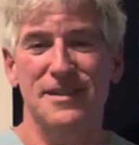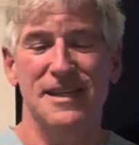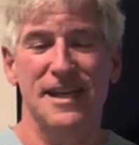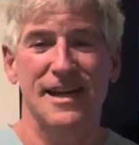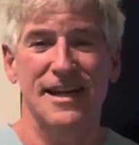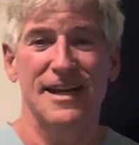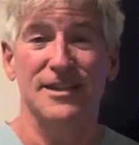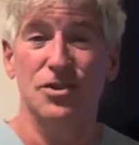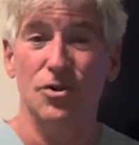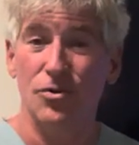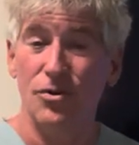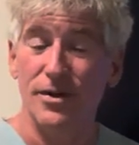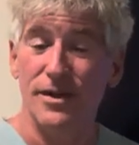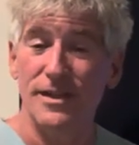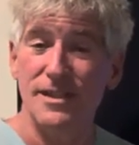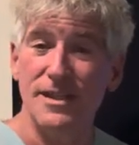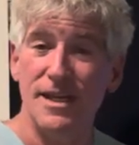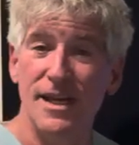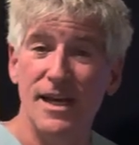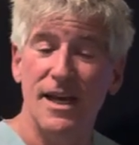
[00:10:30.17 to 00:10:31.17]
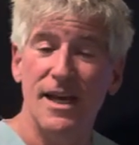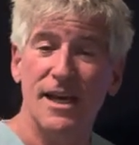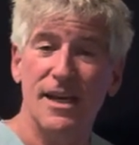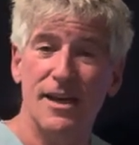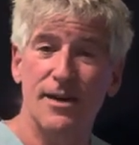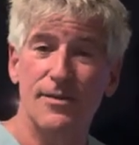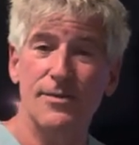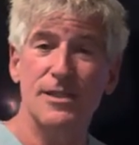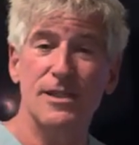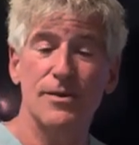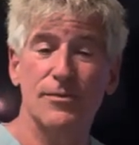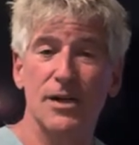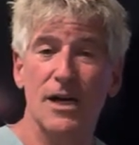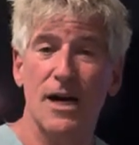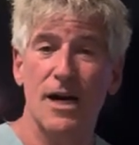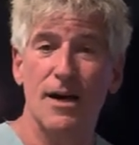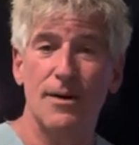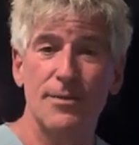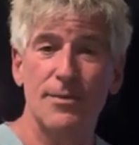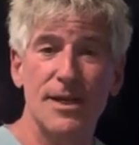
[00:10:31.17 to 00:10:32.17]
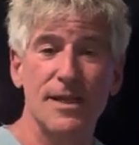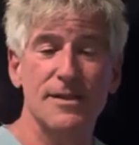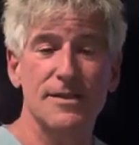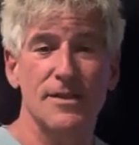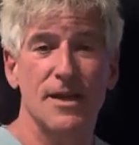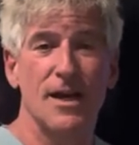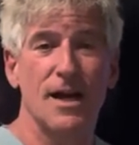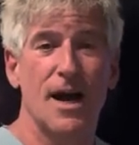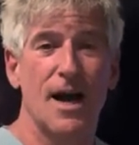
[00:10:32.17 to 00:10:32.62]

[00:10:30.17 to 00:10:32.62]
And as always, give me some comments.